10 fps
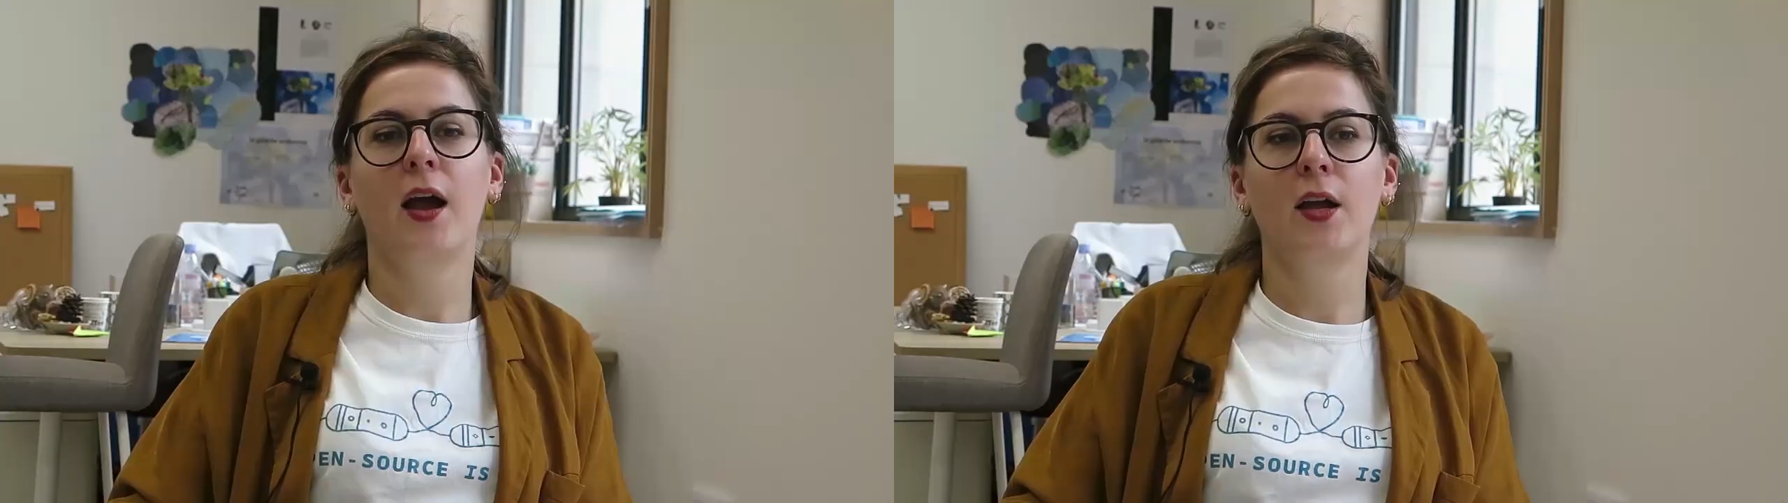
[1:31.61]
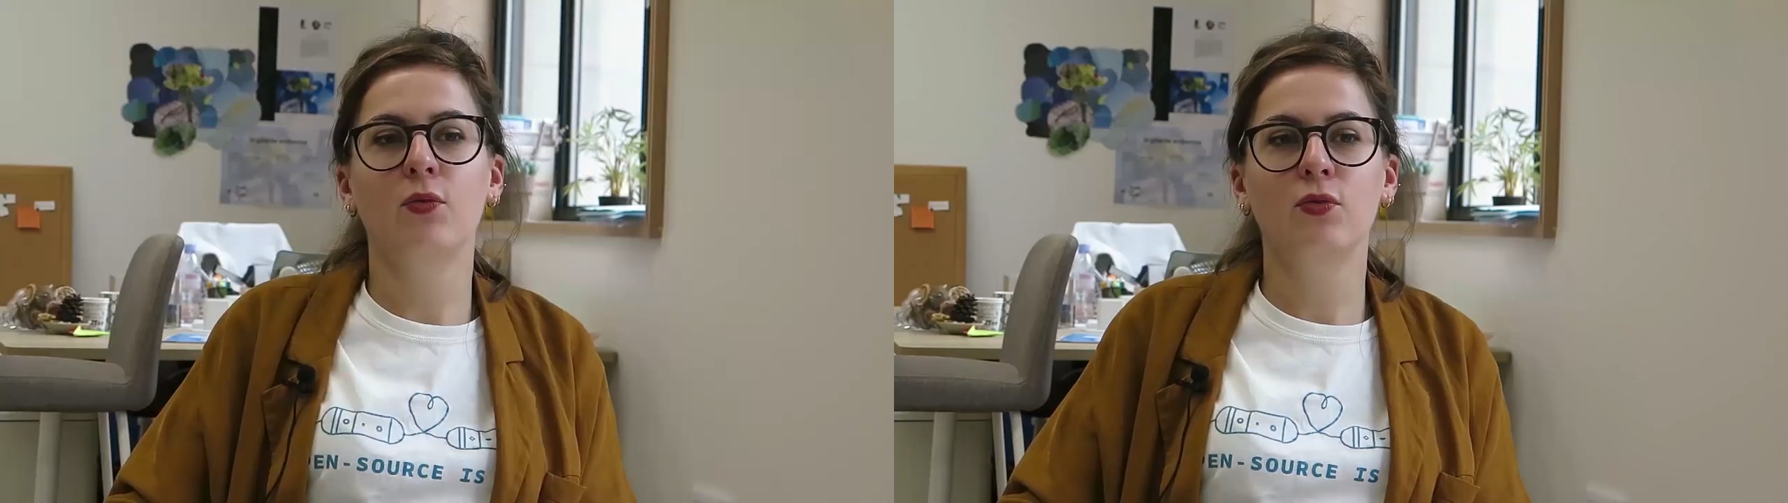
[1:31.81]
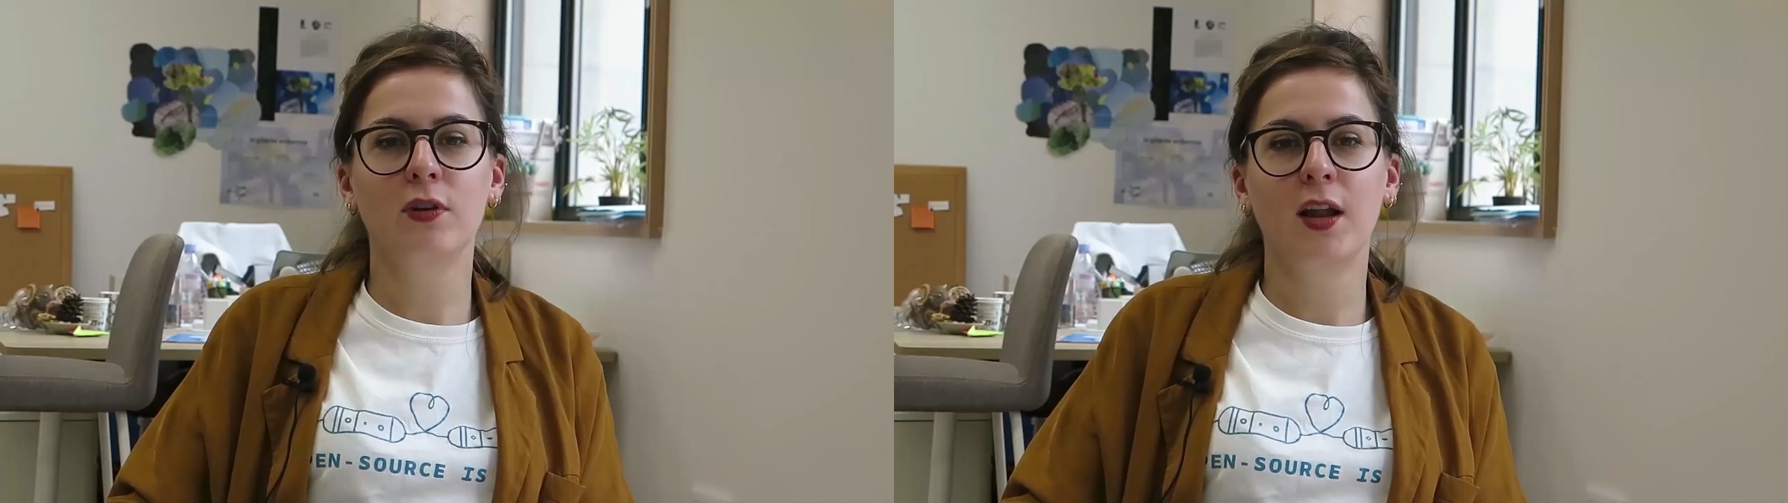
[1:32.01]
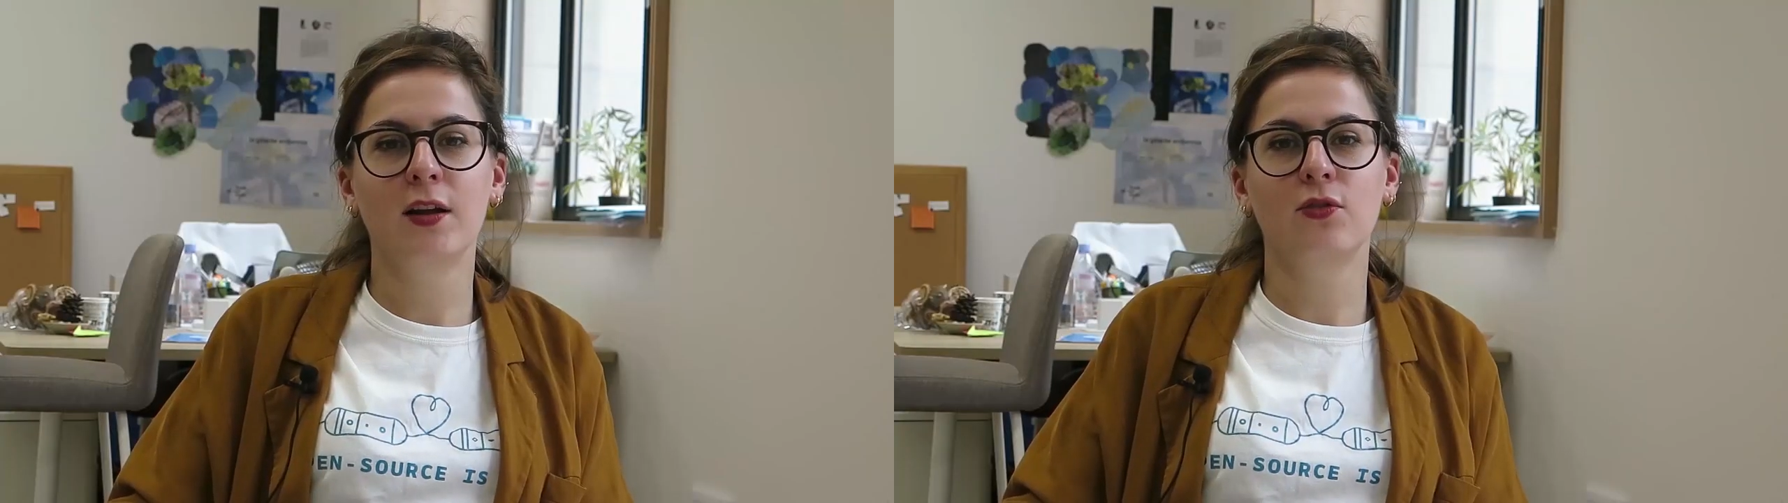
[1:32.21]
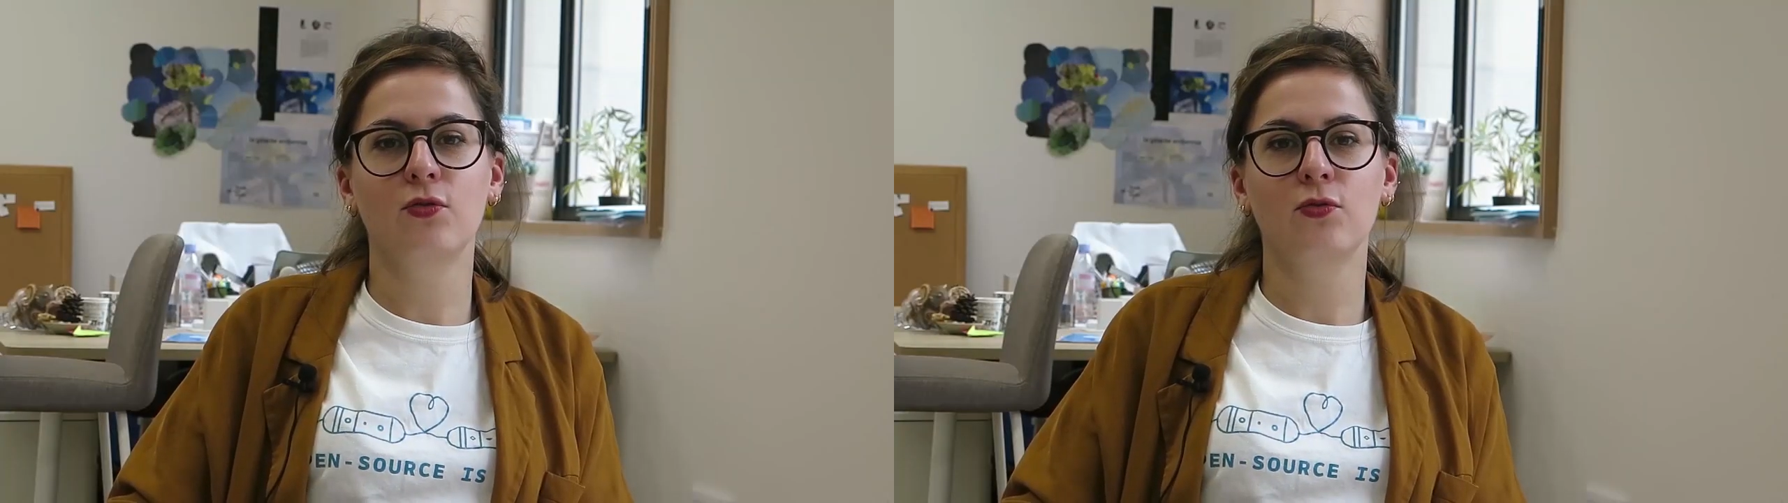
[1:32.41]
I would
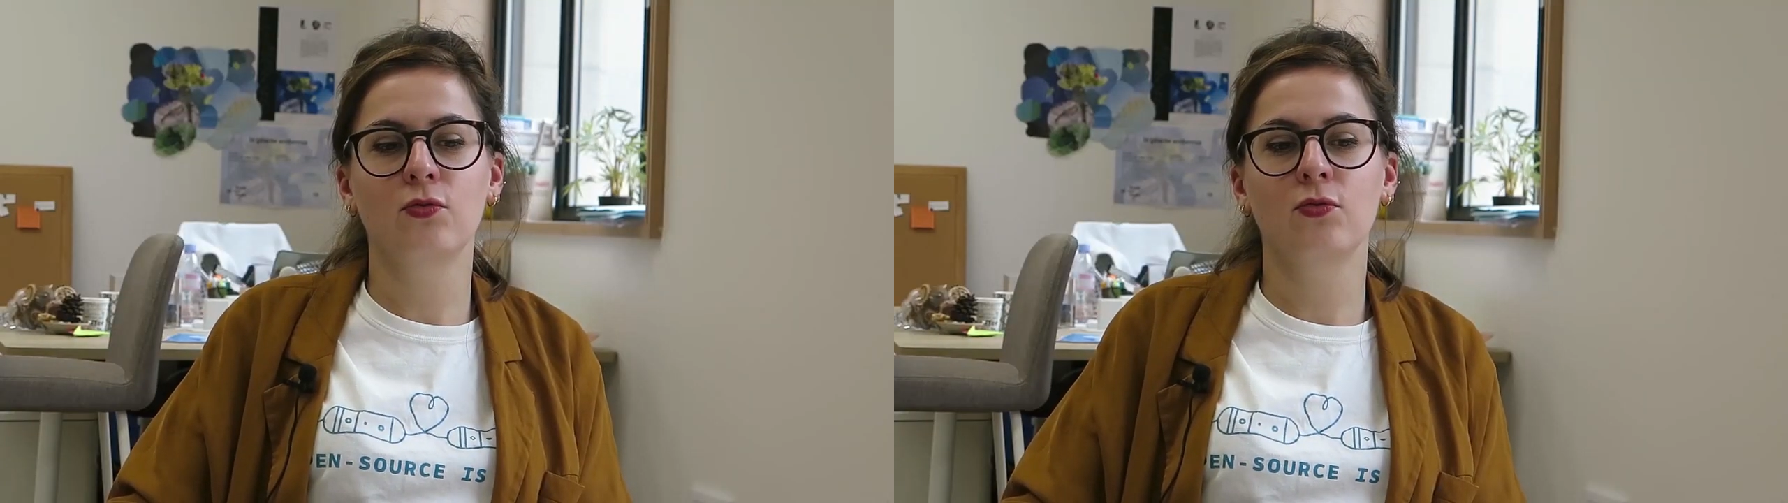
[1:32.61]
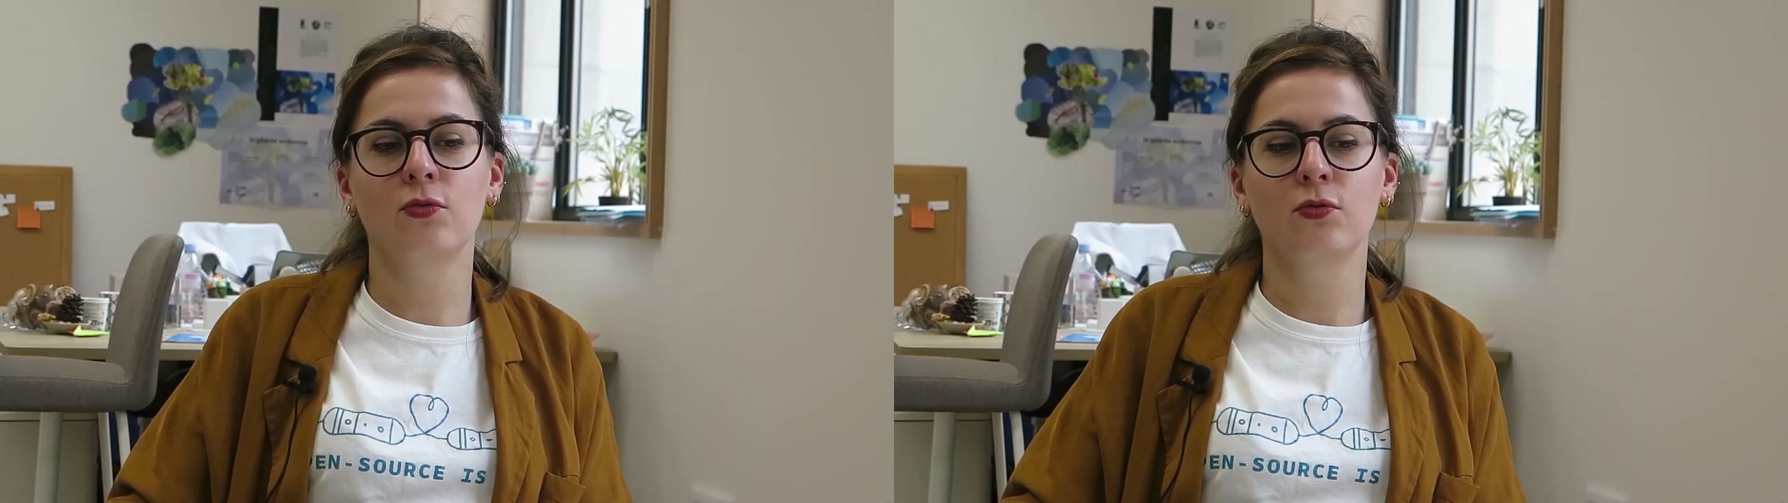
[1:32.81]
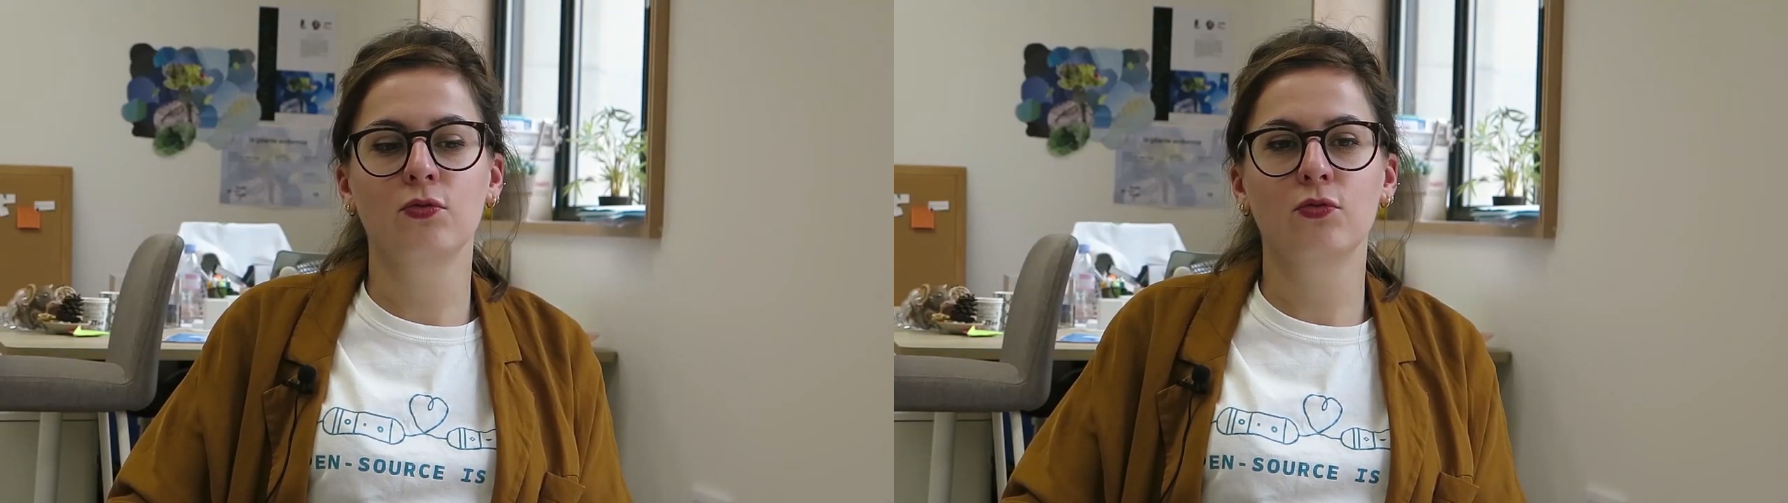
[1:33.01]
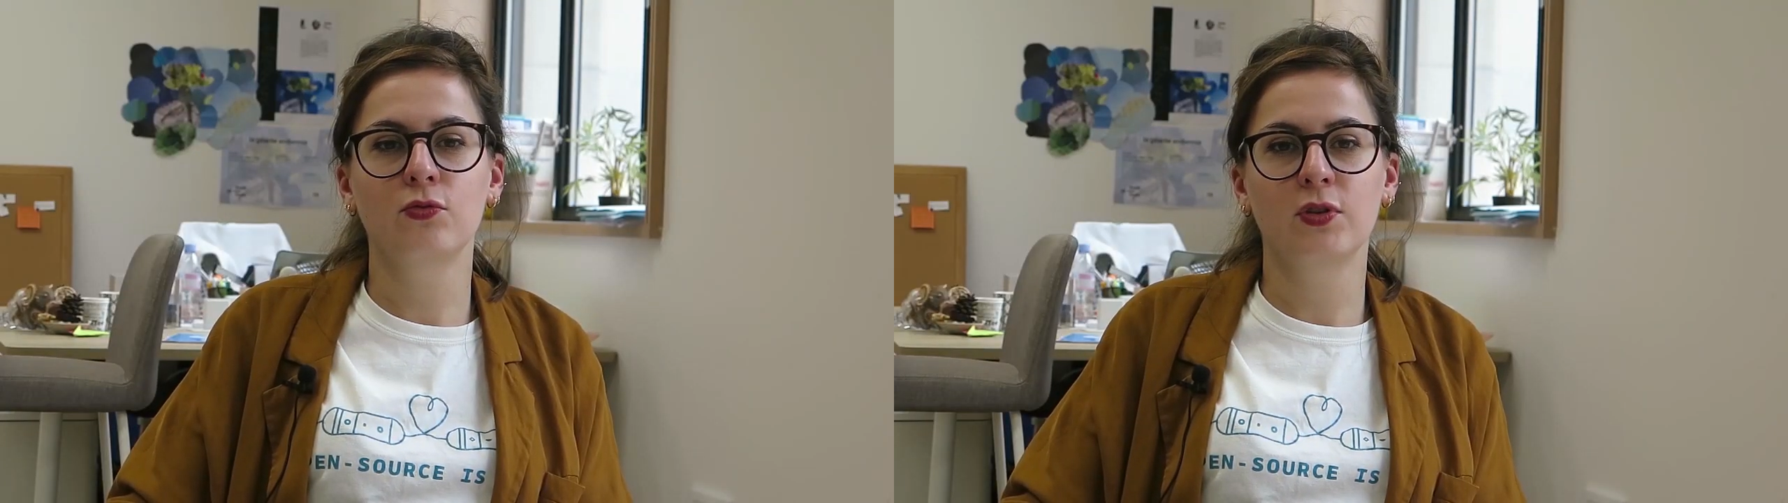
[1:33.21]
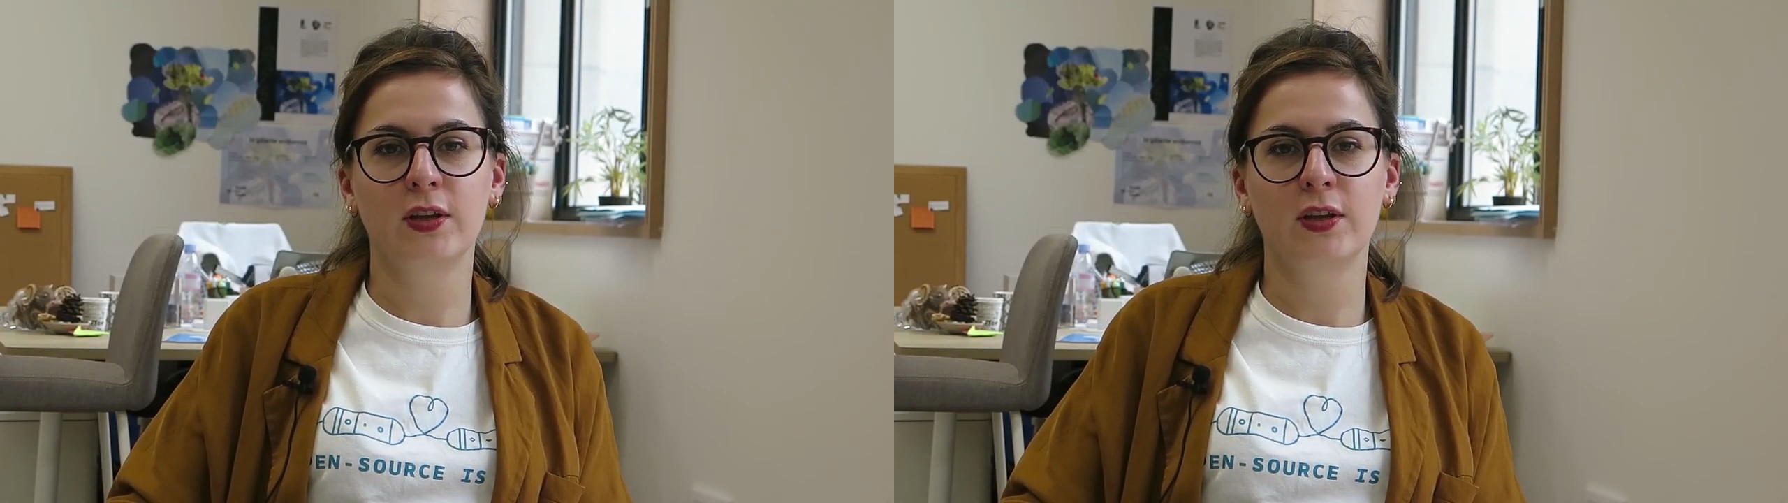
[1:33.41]
like to